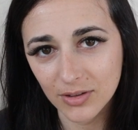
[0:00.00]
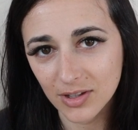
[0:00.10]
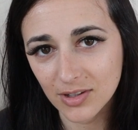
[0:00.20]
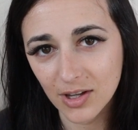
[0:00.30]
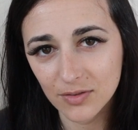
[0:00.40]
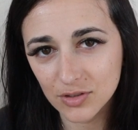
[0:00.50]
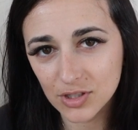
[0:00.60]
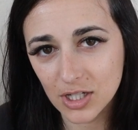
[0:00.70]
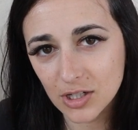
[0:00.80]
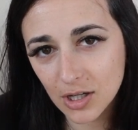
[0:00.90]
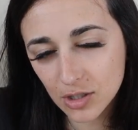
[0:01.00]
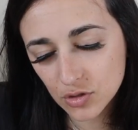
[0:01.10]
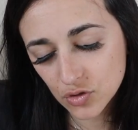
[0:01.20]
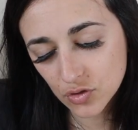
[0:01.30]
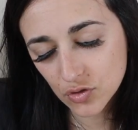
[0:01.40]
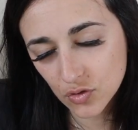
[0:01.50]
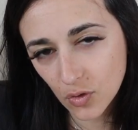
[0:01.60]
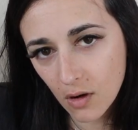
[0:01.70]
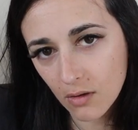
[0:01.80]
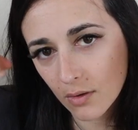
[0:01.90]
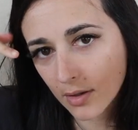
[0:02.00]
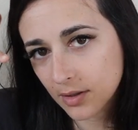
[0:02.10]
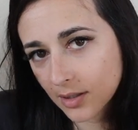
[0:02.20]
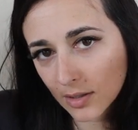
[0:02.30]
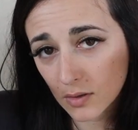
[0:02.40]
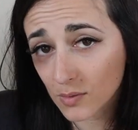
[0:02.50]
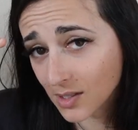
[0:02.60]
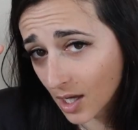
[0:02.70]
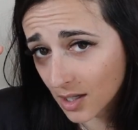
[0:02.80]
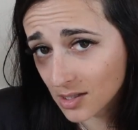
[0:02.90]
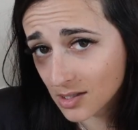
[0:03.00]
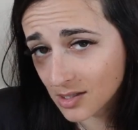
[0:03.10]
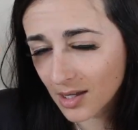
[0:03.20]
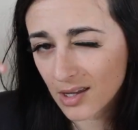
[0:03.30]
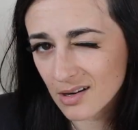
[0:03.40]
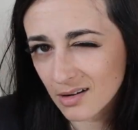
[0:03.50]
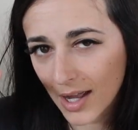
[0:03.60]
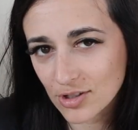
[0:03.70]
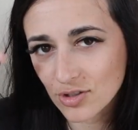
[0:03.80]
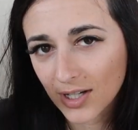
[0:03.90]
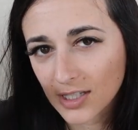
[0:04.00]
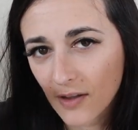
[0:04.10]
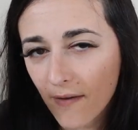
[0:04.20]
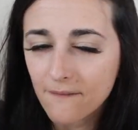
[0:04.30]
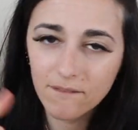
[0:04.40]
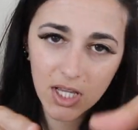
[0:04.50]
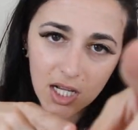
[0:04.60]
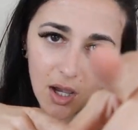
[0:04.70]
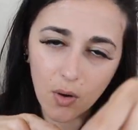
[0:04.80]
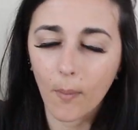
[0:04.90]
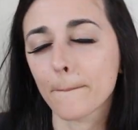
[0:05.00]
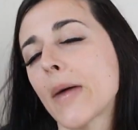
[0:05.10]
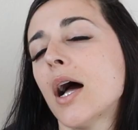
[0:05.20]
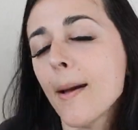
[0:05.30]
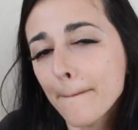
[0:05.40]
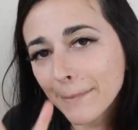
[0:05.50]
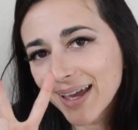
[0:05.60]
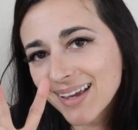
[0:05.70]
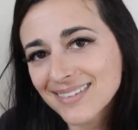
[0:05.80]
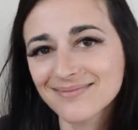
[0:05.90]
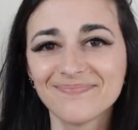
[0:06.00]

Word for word: Stay safe, stay strong, get those gains, and I'll catch you in the next video. Bye.